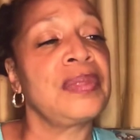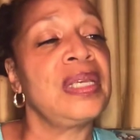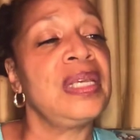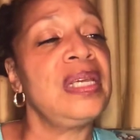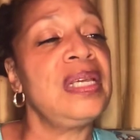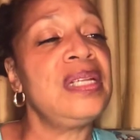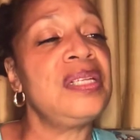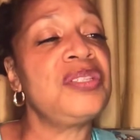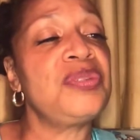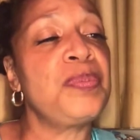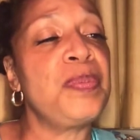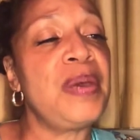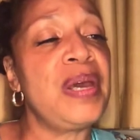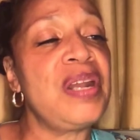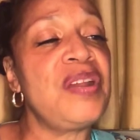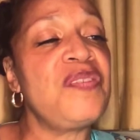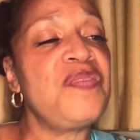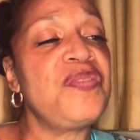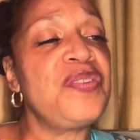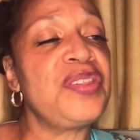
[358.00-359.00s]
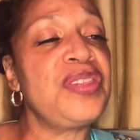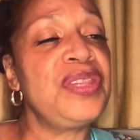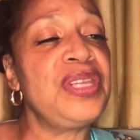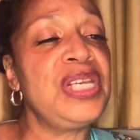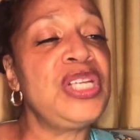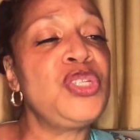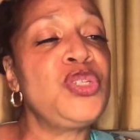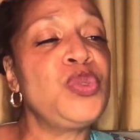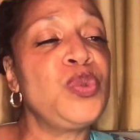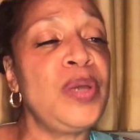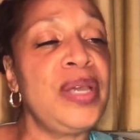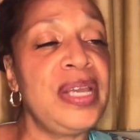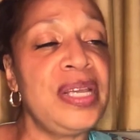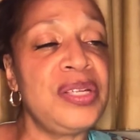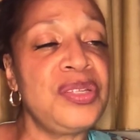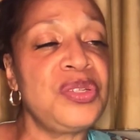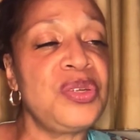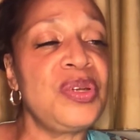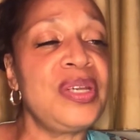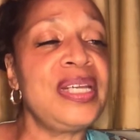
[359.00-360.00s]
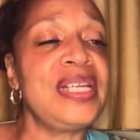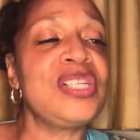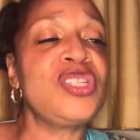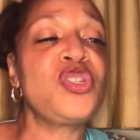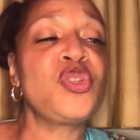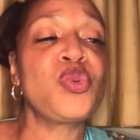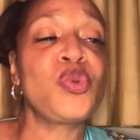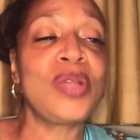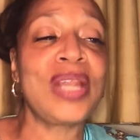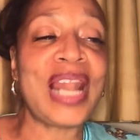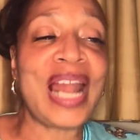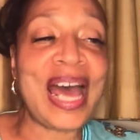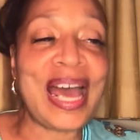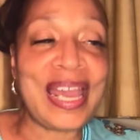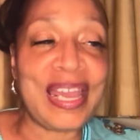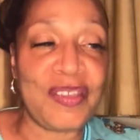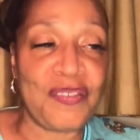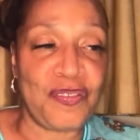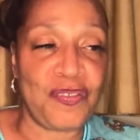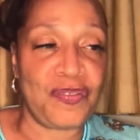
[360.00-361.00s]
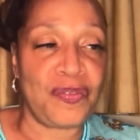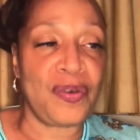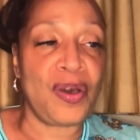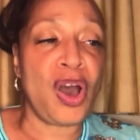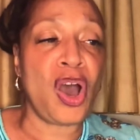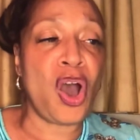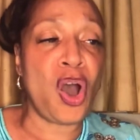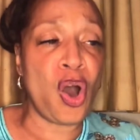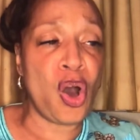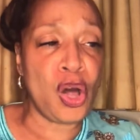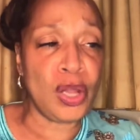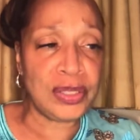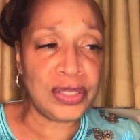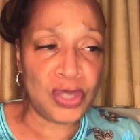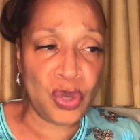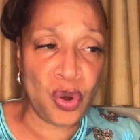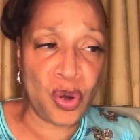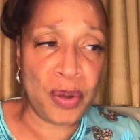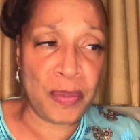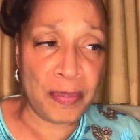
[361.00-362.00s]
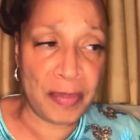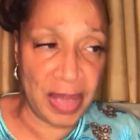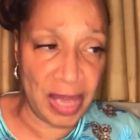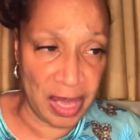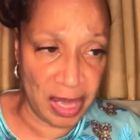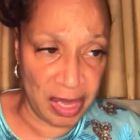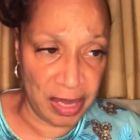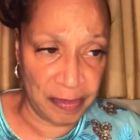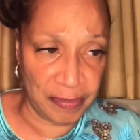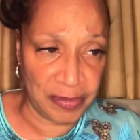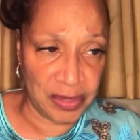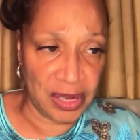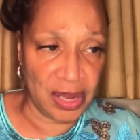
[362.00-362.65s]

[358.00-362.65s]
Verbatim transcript: It is better for thee to enter into life, halt or maimed,